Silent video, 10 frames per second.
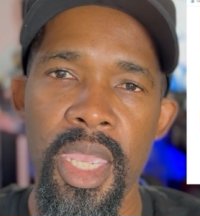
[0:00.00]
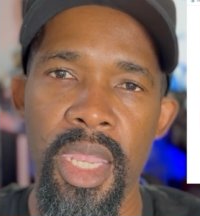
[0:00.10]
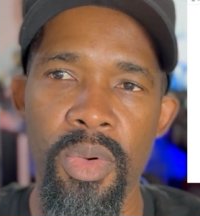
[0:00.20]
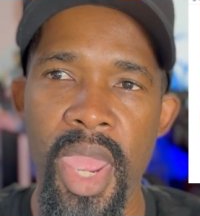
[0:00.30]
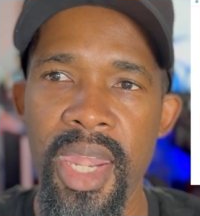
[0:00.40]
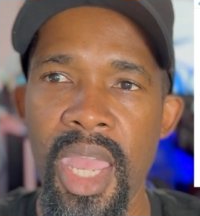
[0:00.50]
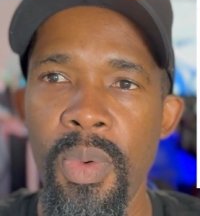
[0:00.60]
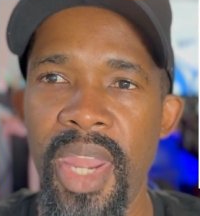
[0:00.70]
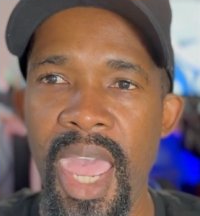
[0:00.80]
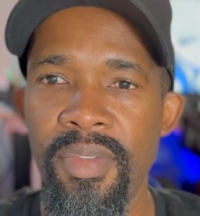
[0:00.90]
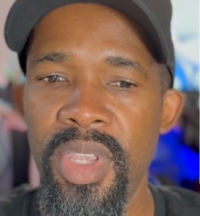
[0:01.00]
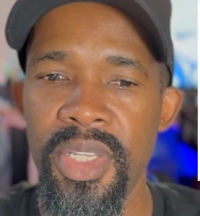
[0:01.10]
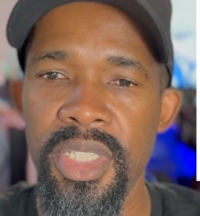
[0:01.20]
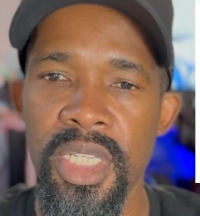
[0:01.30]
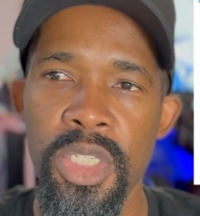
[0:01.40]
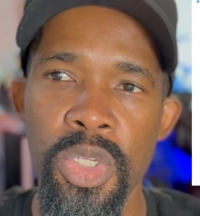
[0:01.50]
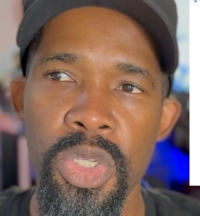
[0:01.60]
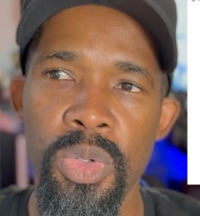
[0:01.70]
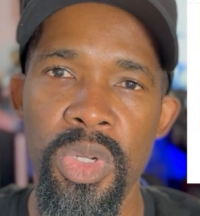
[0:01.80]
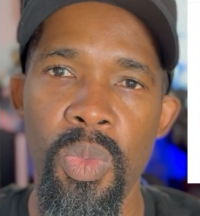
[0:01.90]
And right now with Avia
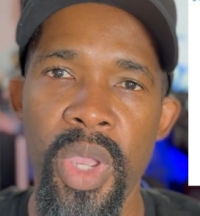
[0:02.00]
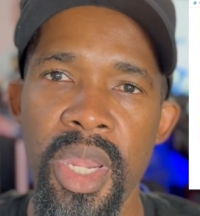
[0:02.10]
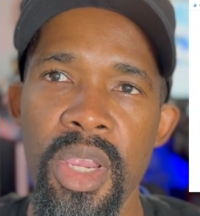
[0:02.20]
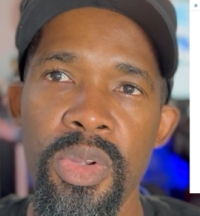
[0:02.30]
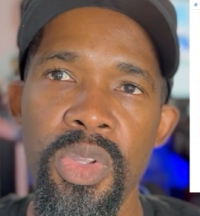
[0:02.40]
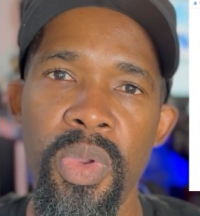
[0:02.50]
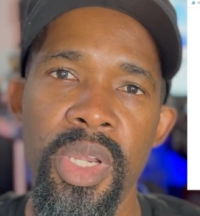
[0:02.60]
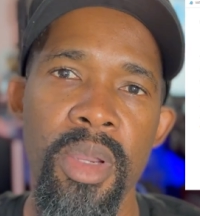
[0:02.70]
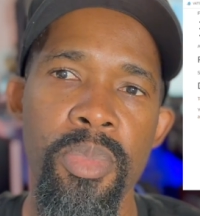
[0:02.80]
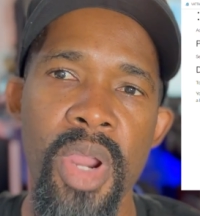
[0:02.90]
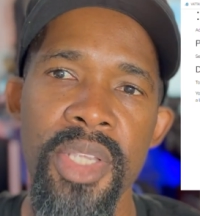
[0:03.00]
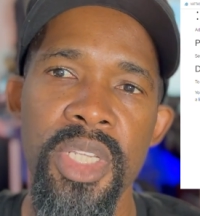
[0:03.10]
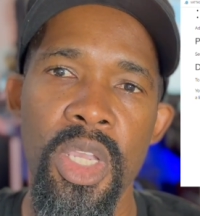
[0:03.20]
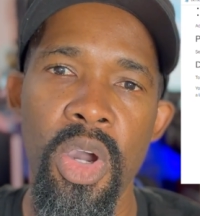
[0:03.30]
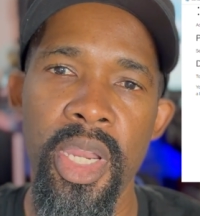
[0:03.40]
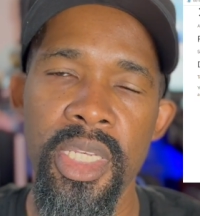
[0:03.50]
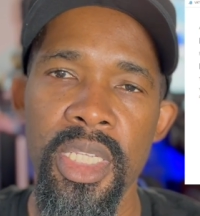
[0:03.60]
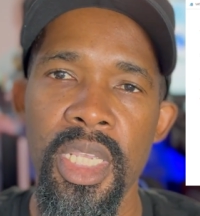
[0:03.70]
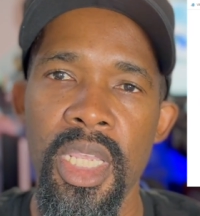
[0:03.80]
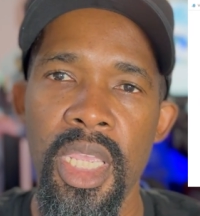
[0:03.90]
CDU, the way they're doing their pricing on it,
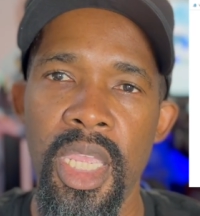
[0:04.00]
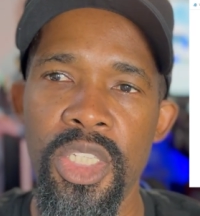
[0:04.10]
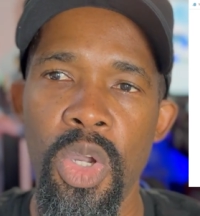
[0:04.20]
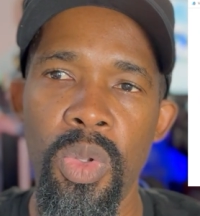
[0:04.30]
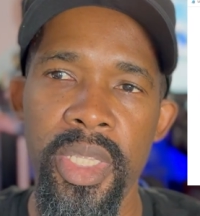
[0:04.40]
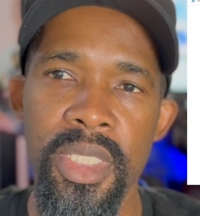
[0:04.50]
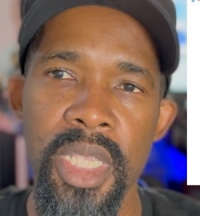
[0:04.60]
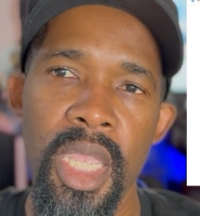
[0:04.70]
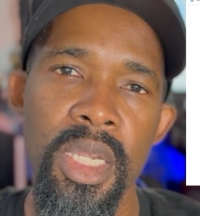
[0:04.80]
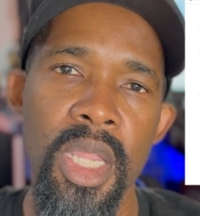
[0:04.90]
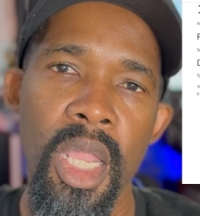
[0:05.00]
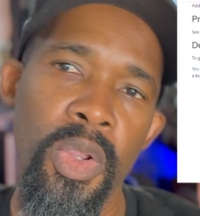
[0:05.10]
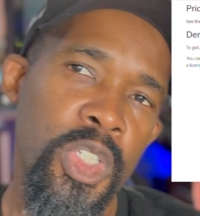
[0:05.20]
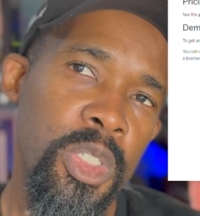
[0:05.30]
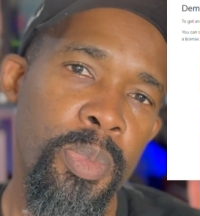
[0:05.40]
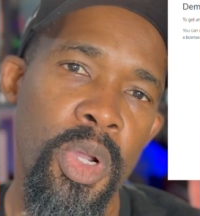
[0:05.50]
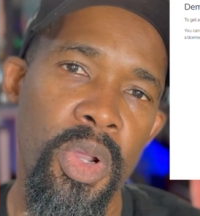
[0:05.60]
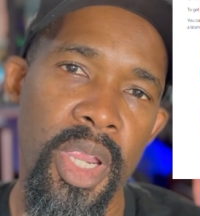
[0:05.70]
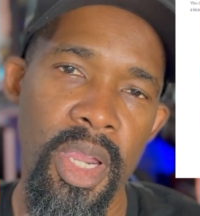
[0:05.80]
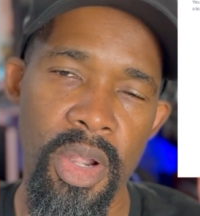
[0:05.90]
it's only $10
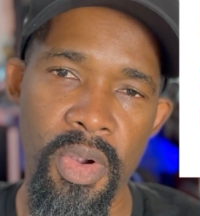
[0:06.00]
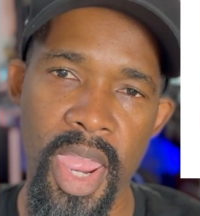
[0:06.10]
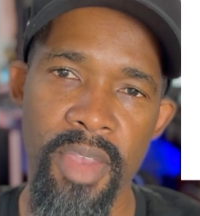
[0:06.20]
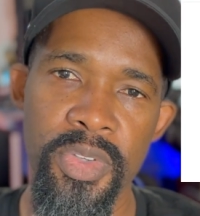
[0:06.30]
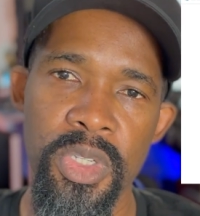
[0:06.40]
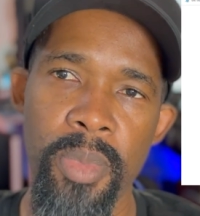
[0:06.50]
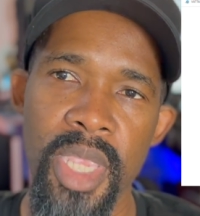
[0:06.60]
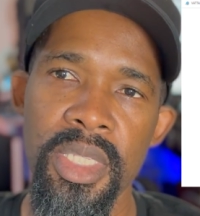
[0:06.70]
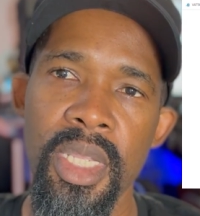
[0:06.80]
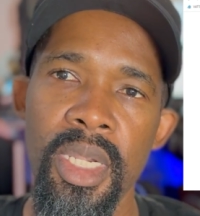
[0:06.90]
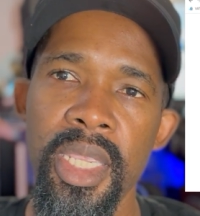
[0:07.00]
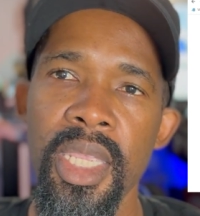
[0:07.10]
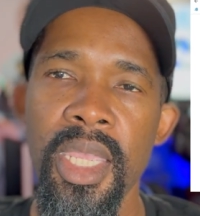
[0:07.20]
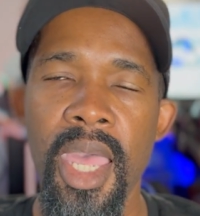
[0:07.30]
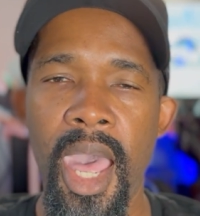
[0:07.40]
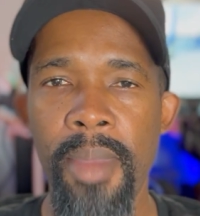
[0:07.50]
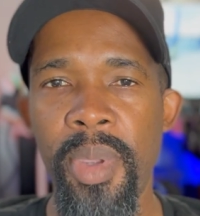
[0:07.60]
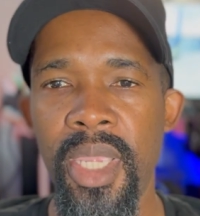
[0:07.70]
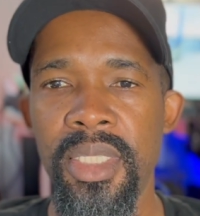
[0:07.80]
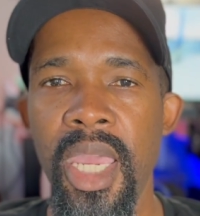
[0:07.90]
per aircraft. So basically, I
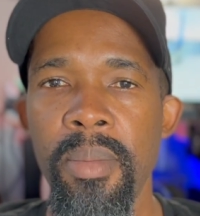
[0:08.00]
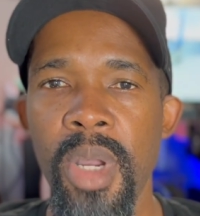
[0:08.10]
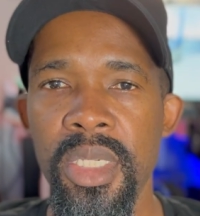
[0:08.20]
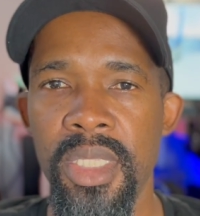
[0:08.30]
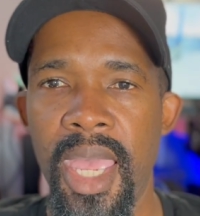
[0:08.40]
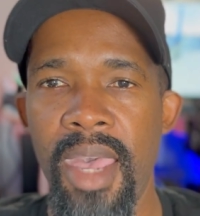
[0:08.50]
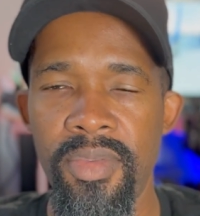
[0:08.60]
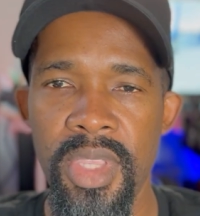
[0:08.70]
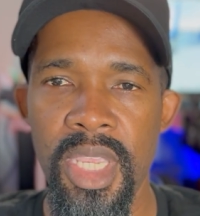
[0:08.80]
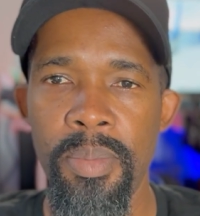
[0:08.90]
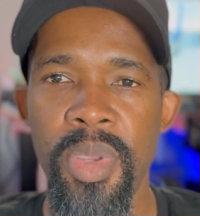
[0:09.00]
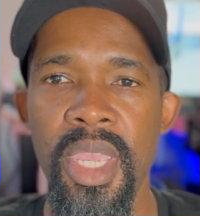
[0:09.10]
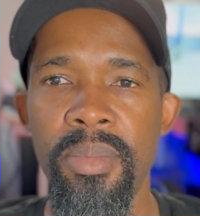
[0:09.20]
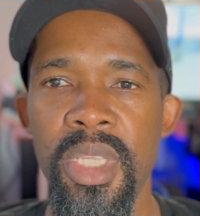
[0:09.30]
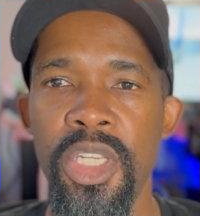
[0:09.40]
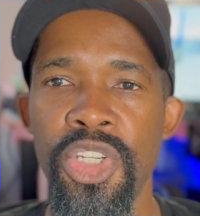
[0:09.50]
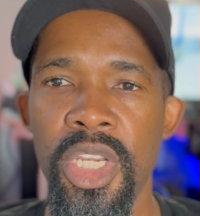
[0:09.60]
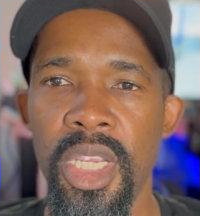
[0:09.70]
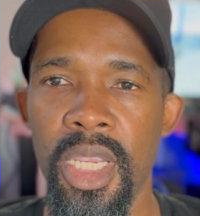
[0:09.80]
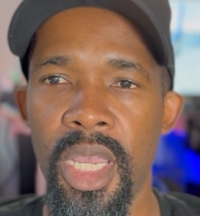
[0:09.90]
paid $10 to have the
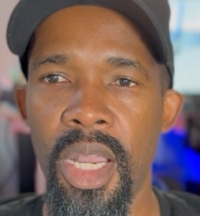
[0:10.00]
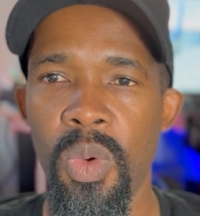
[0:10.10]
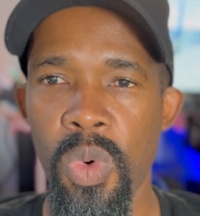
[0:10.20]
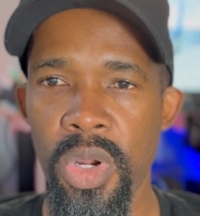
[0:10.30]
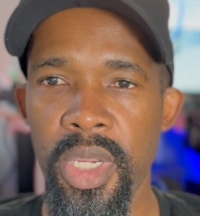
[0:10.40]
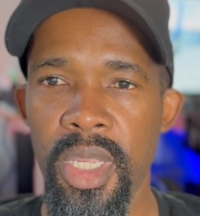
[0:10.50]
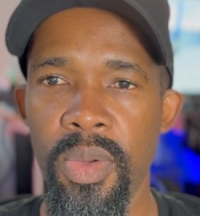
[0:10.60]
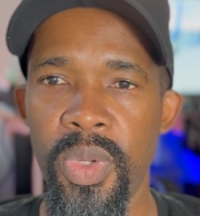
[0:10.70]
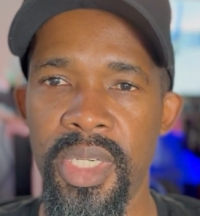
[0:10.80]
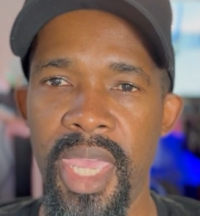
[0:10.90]
PMDG work with